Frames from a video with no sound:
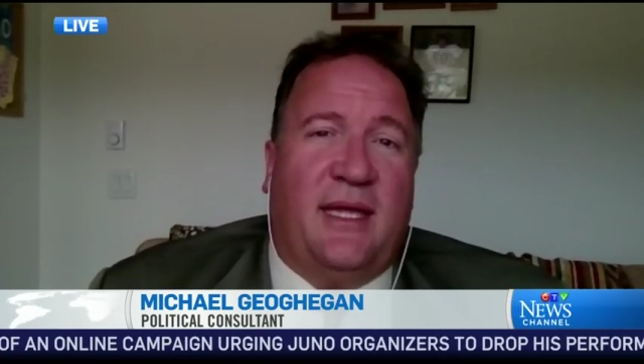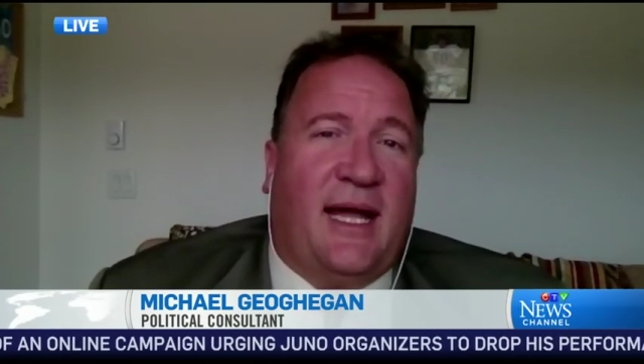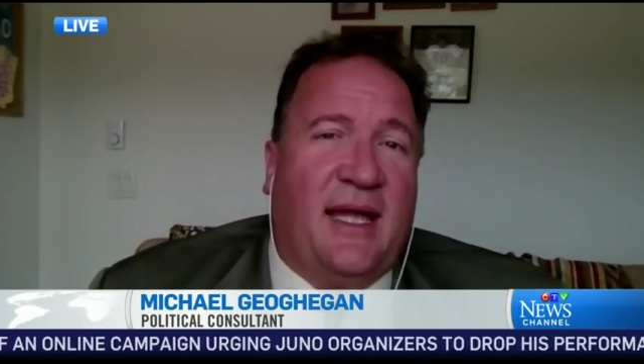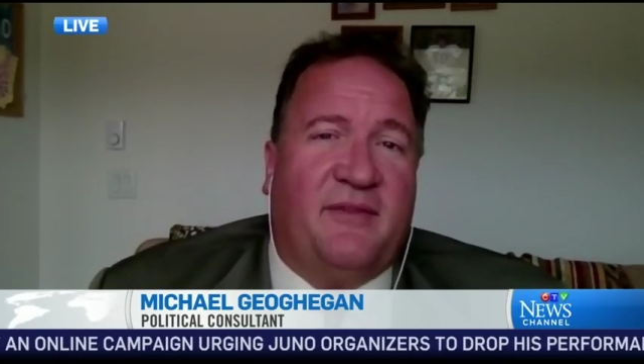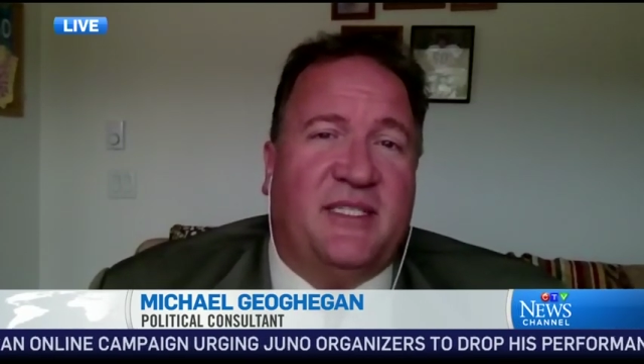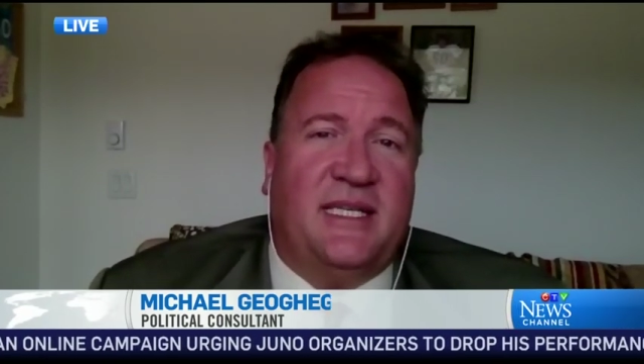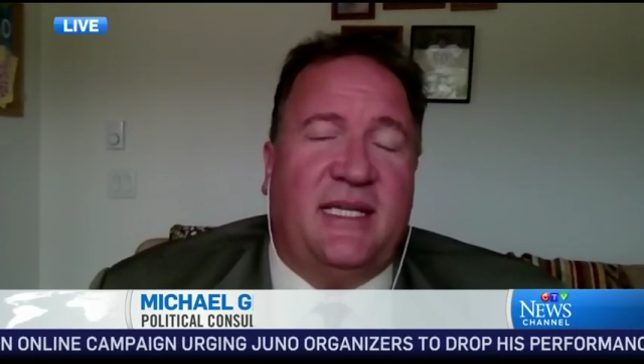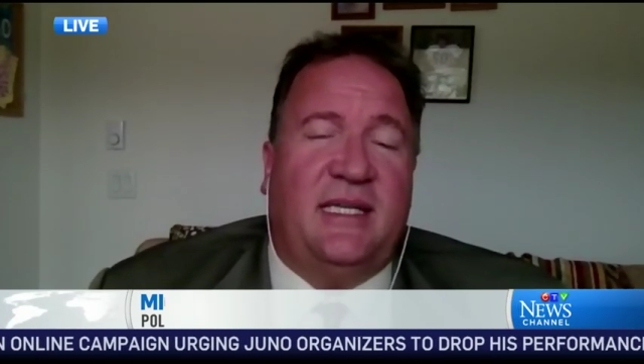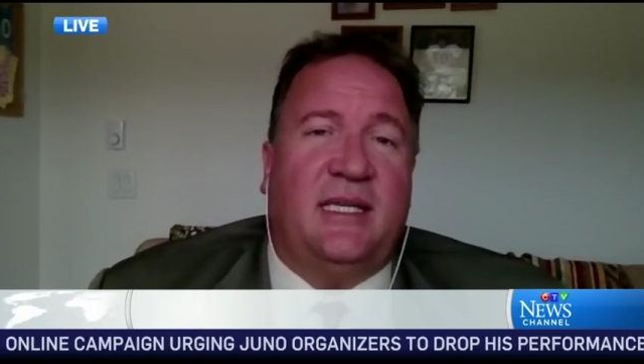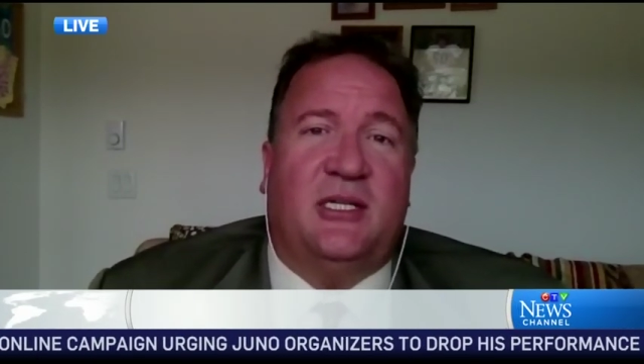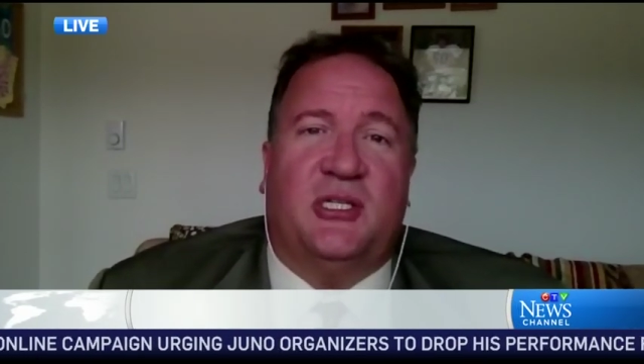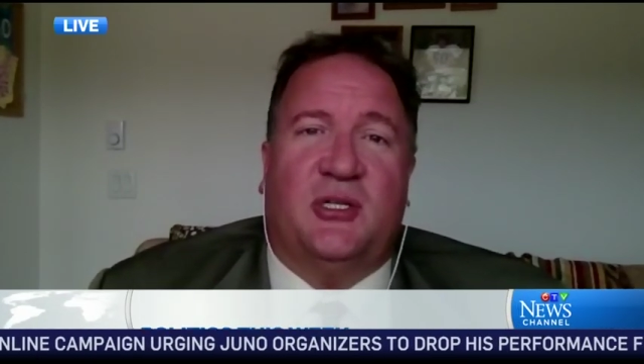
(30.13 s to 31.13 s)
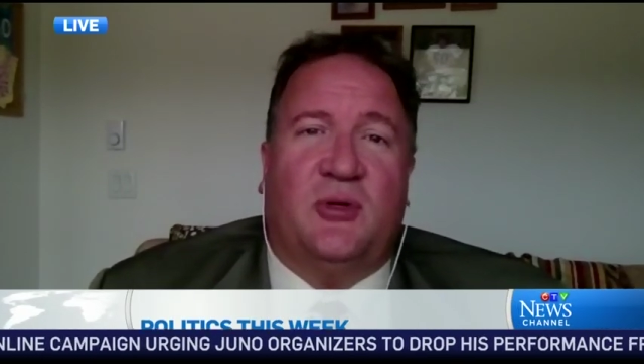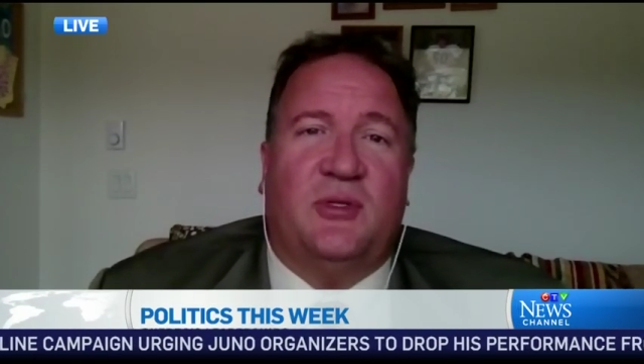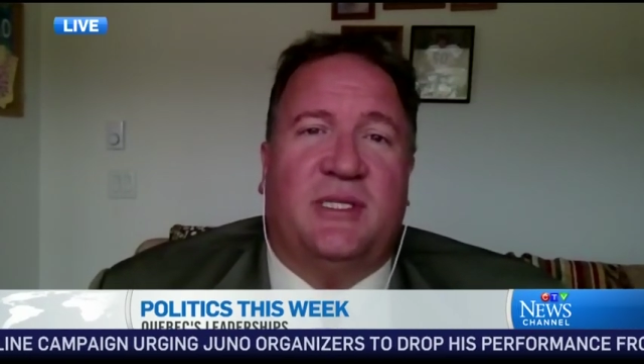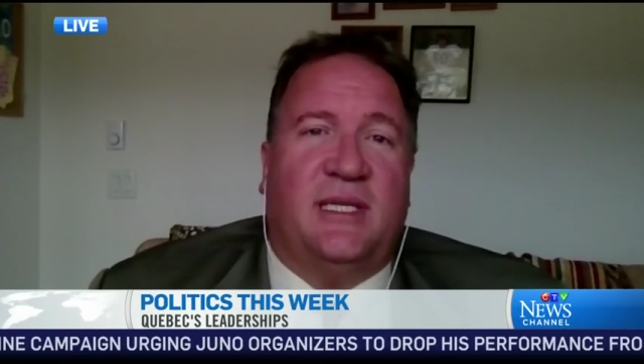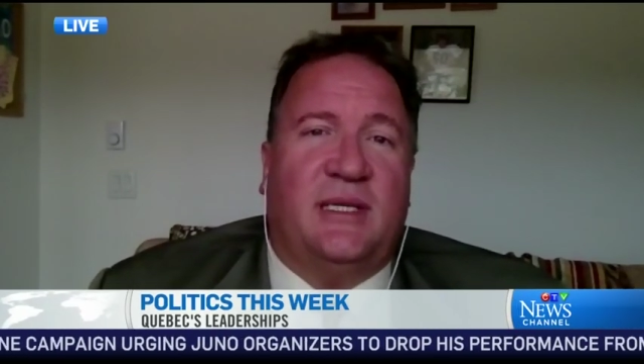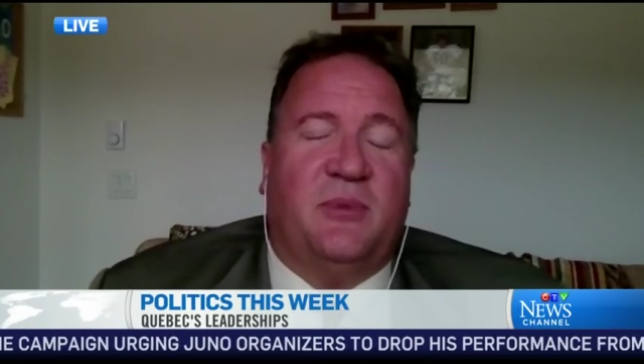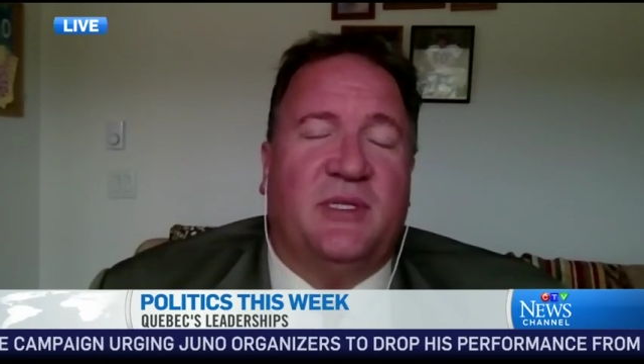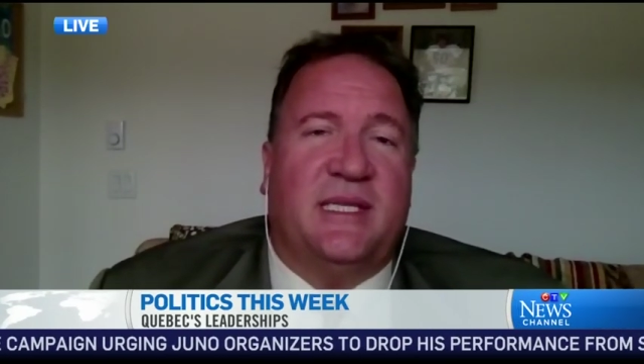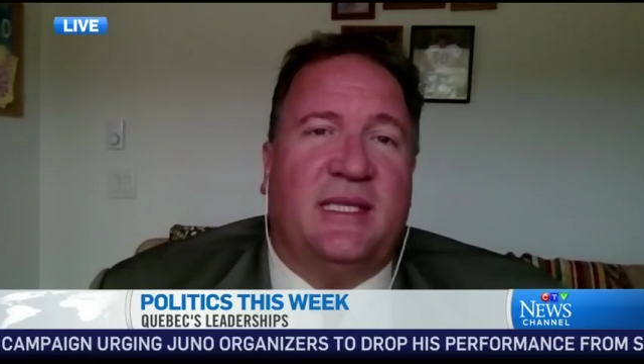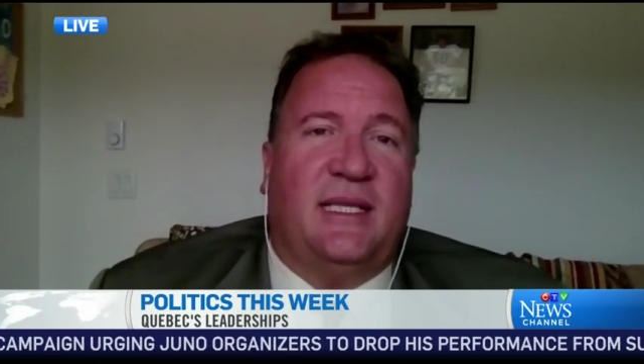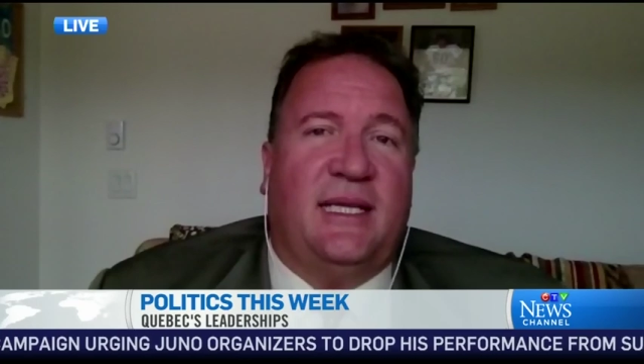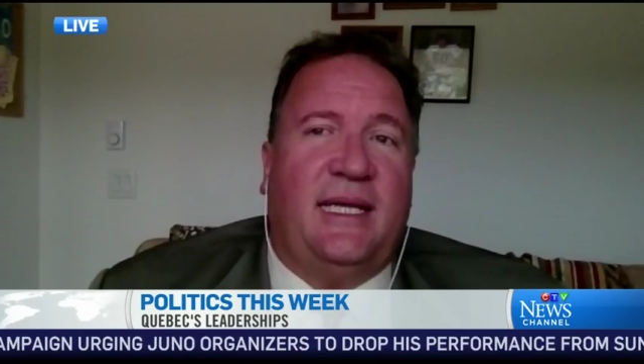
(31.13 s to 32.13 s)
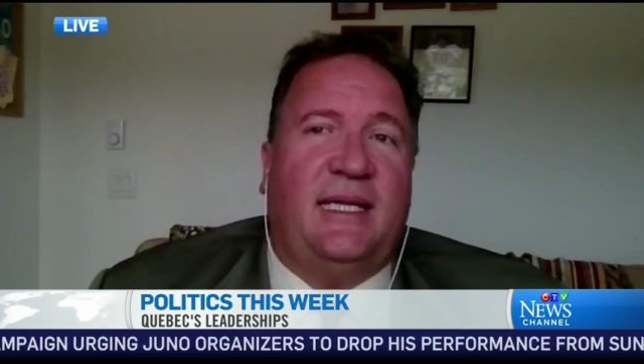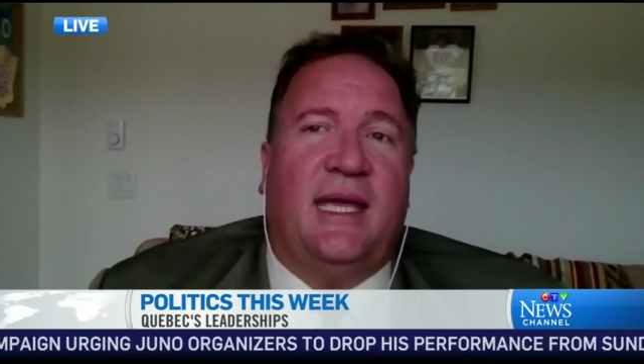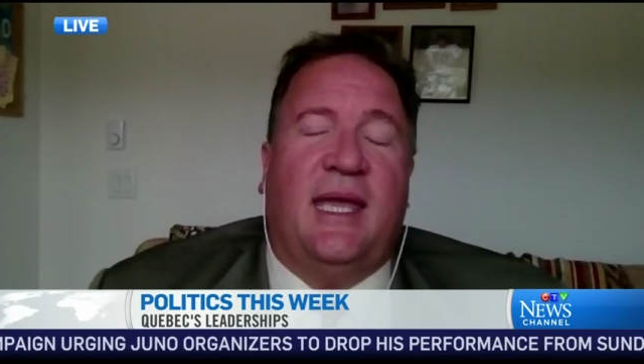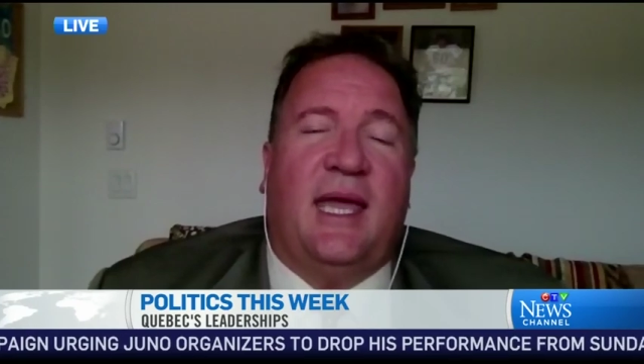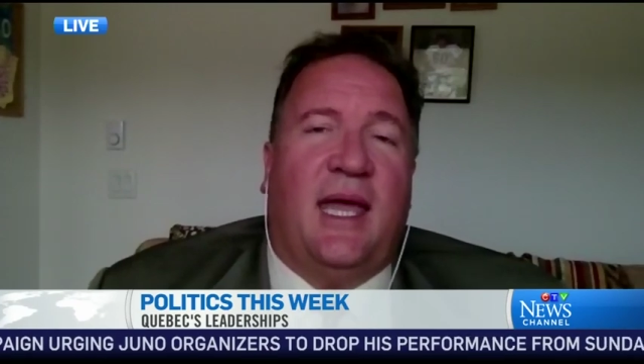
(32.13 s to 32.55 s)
that I've seen shows the Liberals in the lead.